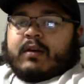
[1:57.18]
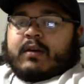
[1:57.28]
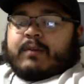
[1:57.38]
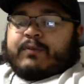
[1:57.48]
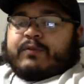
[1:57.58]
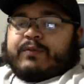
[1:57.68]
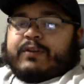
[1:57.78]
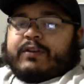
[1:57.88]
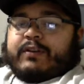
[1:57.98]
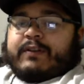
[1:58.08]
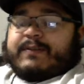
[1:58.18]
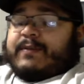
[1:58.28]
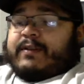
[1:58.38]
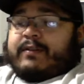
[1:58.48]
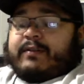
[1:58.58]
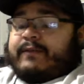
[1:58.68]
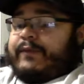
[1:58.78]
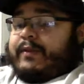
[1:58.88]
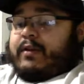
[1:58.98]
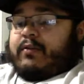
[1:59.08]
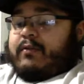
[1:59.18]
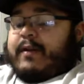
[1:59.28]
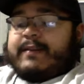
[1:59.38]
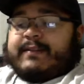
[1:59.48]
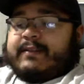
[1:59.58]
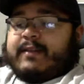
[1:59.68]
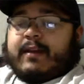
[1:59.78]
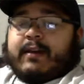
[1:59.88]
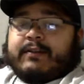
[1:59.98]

I'm doing pretty good. It's been a crazy day